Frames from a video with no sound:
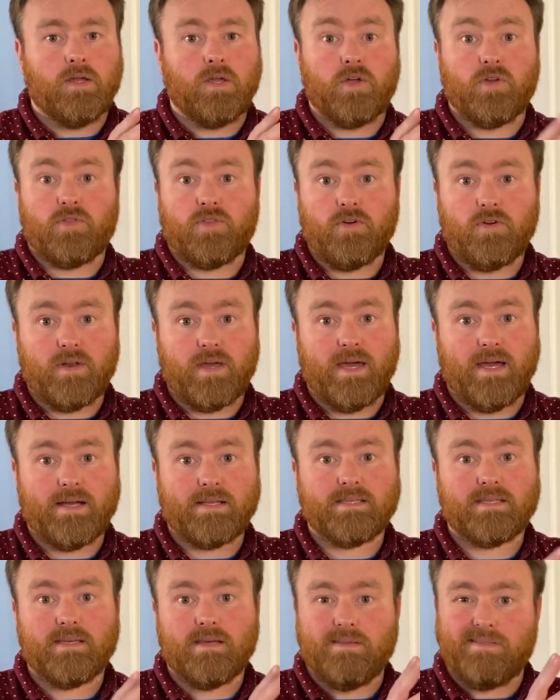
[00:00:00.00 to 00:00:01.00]
Your third
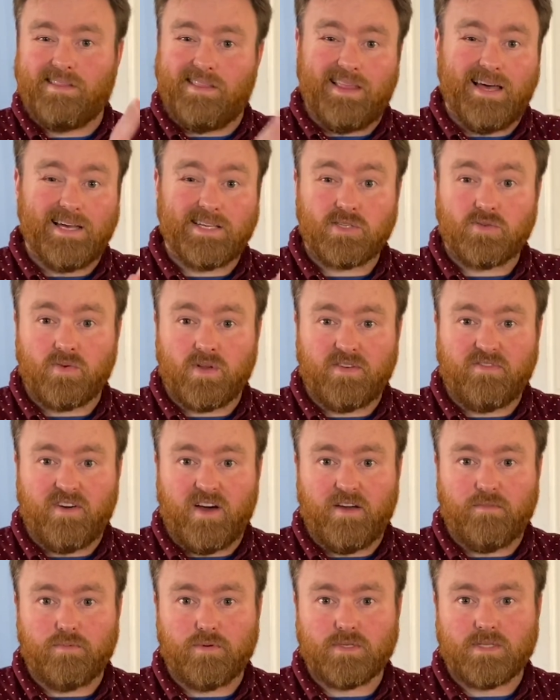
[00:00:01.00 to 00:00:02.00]
act, the last
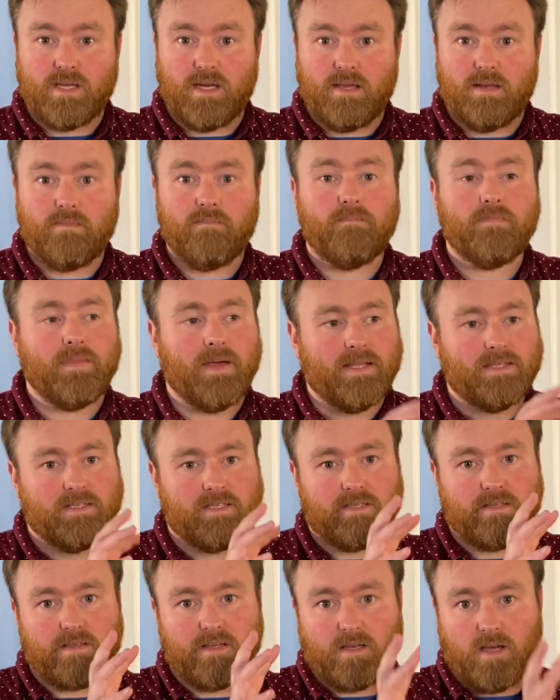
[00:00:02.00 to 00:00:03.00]
25%,
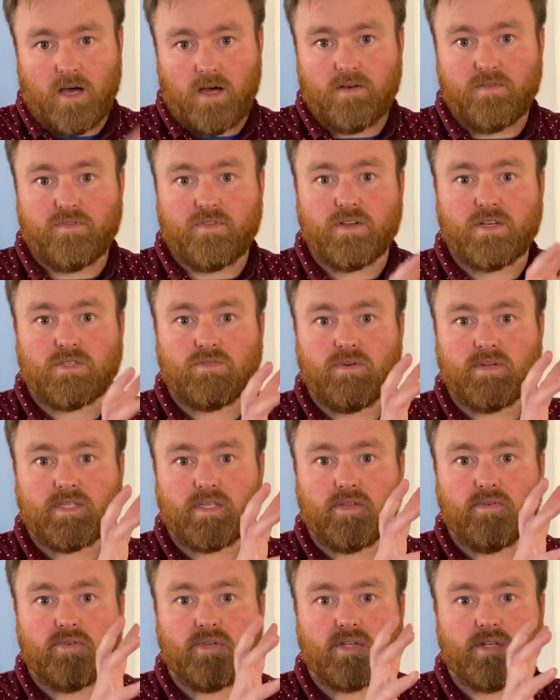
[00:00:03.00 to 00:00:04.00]
that's conflict
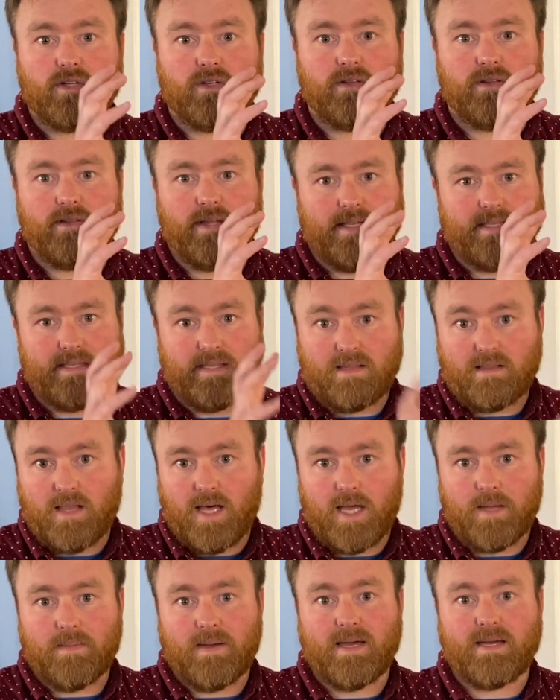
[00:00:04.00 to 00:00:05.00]
resolution, that's the
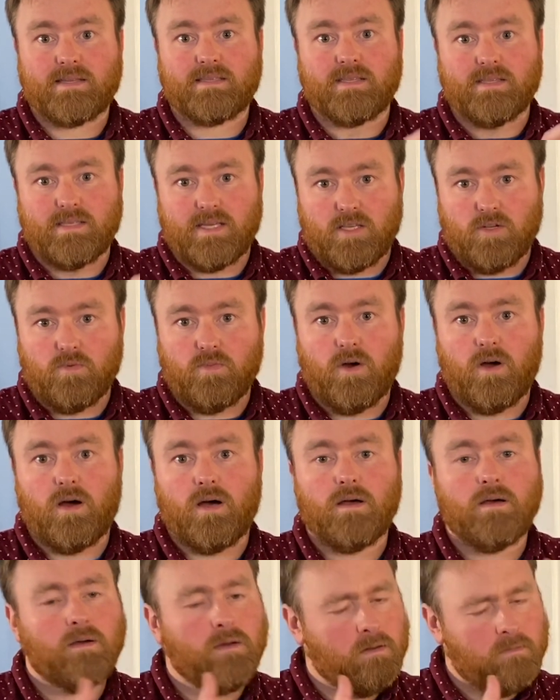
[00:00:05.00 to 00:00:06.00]
climax, the
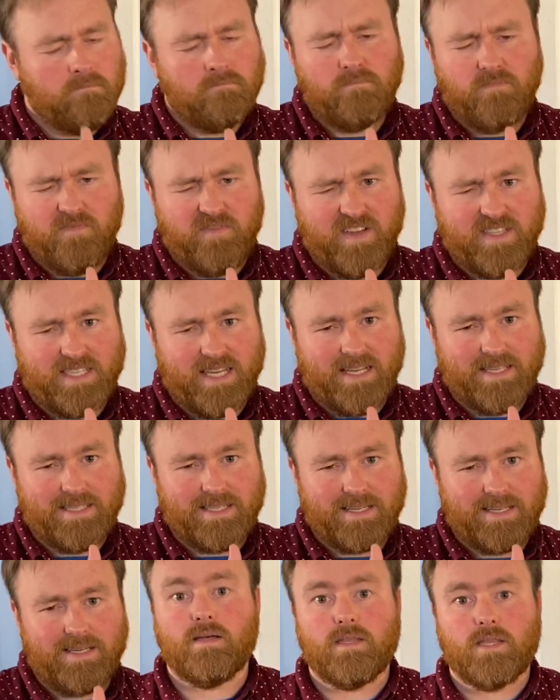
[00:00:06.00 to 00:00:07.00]
denouement,
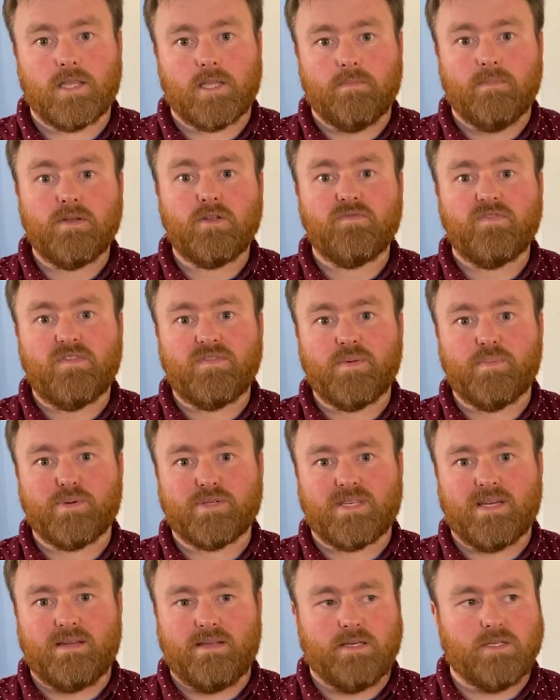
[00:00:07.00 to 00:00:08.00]
fantastic. The middle
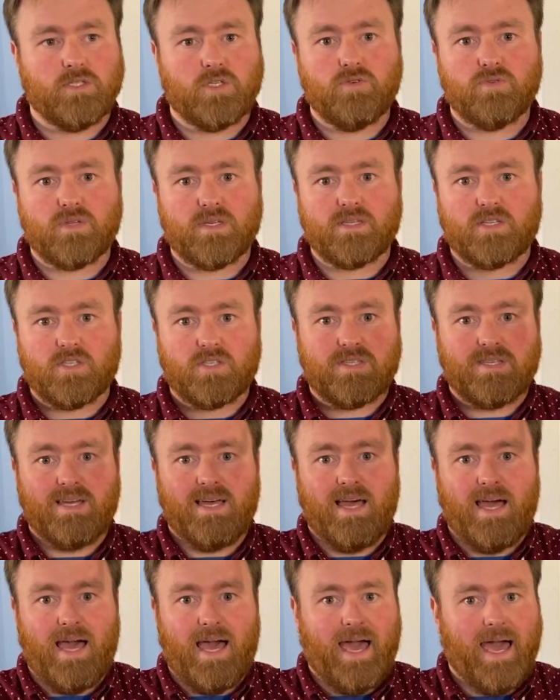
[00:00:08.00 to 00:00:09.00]
50% is usually just
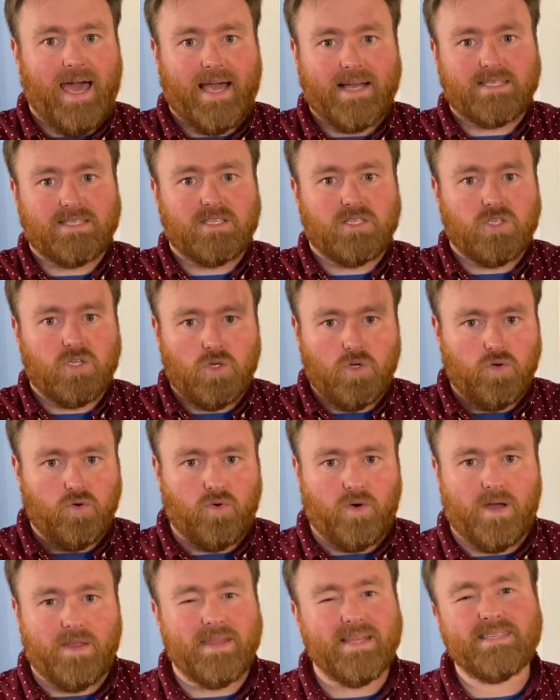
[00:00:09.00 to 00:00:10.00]
act
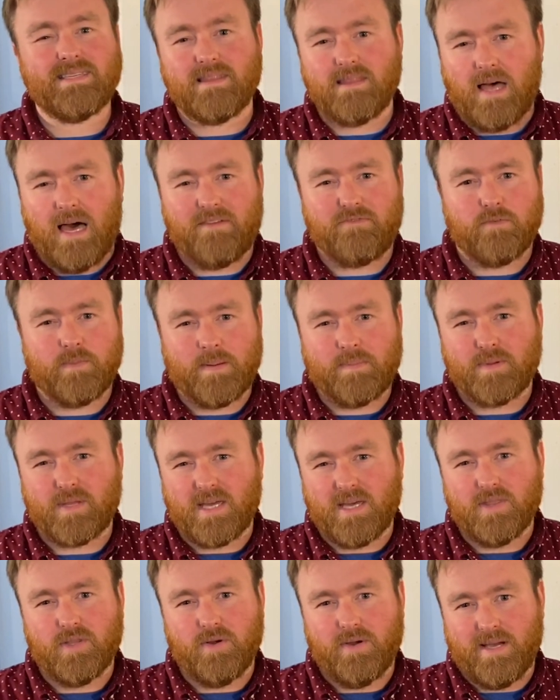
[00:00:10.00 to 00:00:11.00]
2, and that's a lot for people to
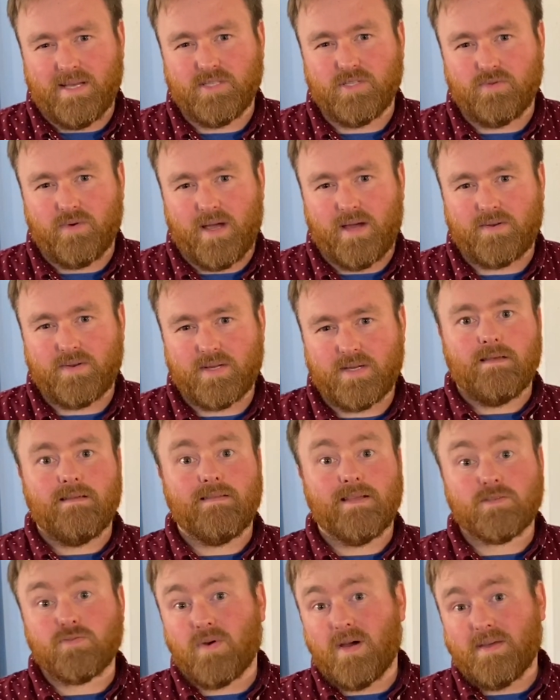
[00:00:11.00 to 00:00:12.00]
get their heads around.
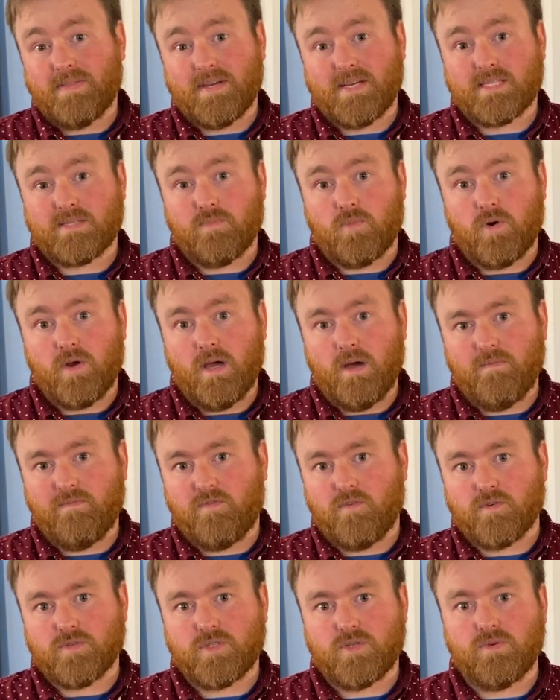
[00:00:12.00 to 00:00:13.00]
That's why I think it's more
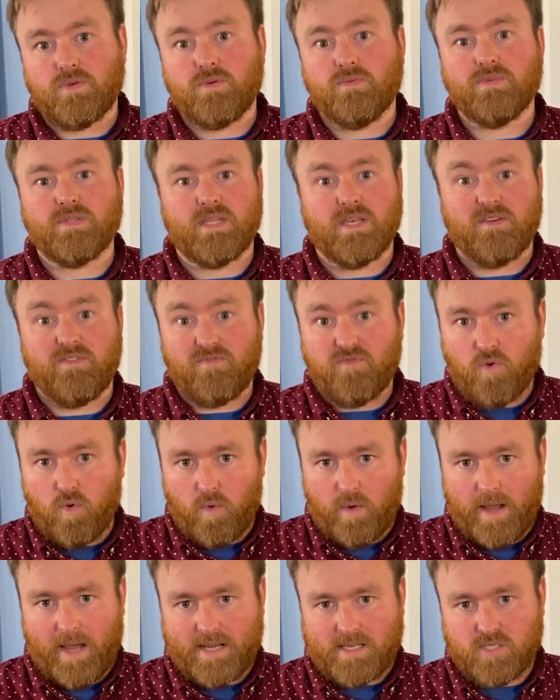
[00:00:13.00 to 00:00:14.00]
helpful to use the
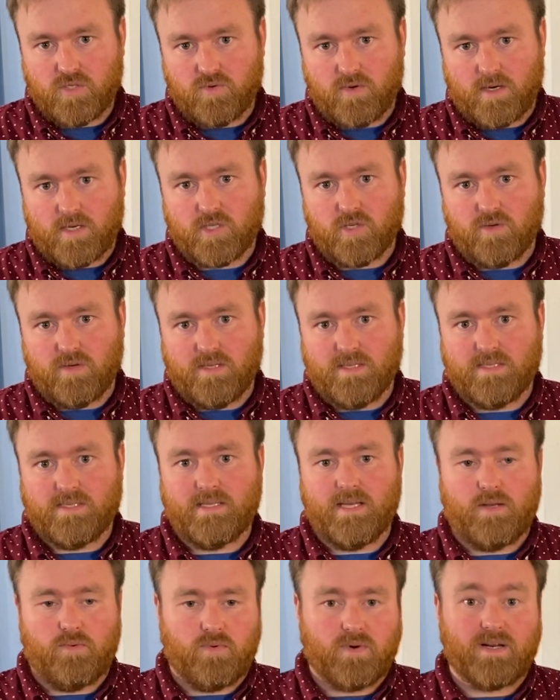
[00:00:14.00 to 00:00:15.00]
4-act structure
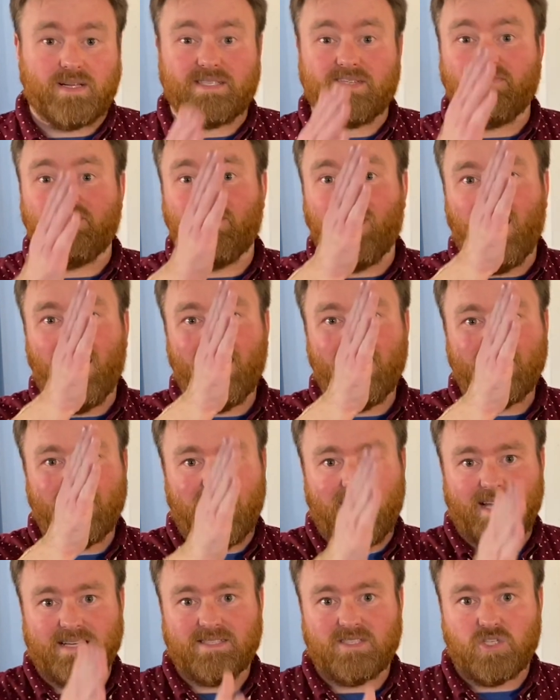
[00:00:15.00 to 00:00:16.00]
instead. We're going to divide
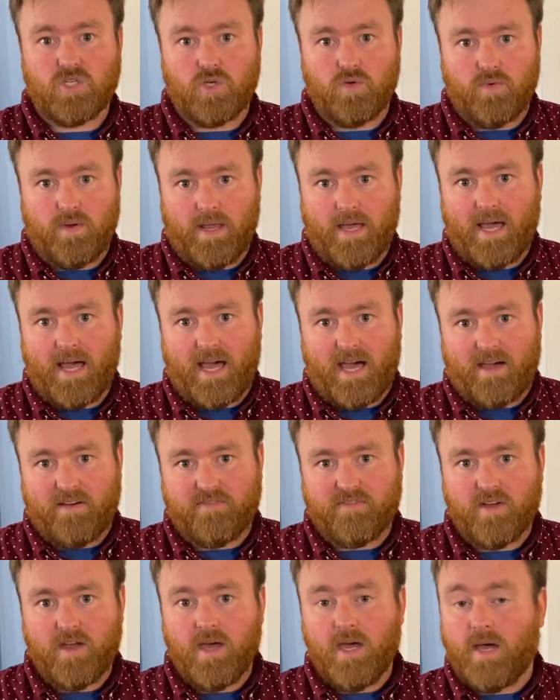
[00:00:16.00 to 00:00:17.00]
act 2 in
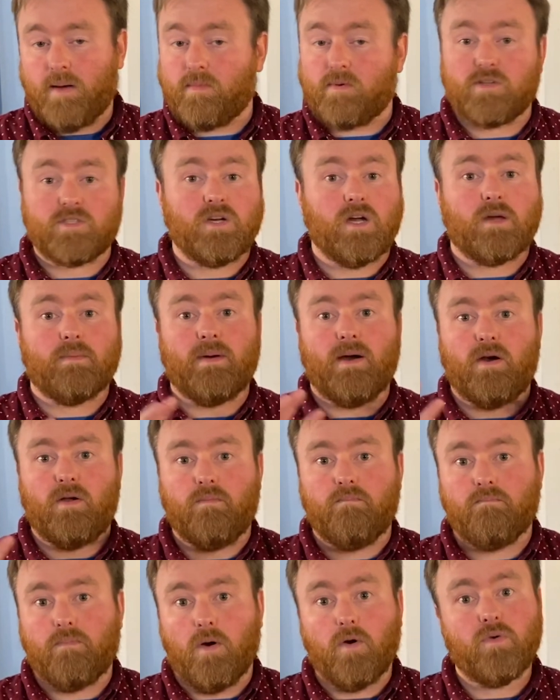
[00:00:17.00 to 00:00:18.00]
half, and we're going to talk
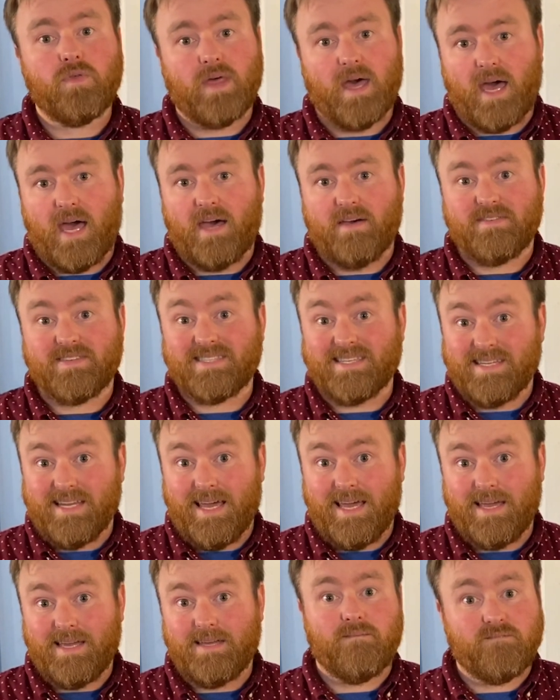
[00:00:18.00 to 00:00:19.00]
about both halves
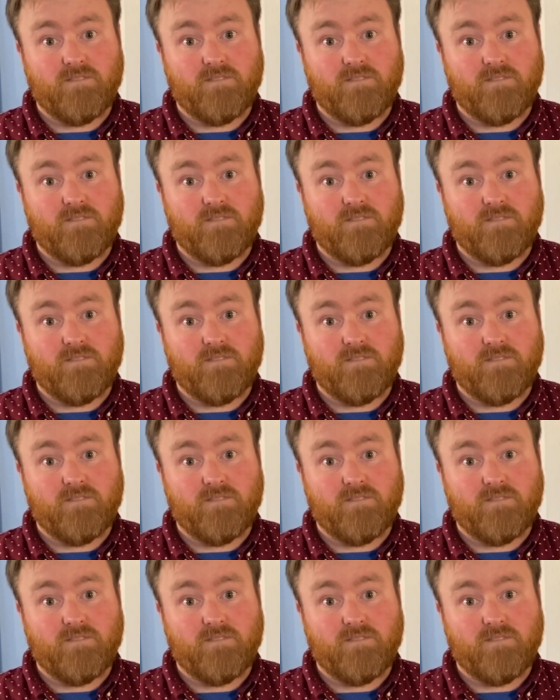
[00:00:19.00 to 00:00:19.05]
today.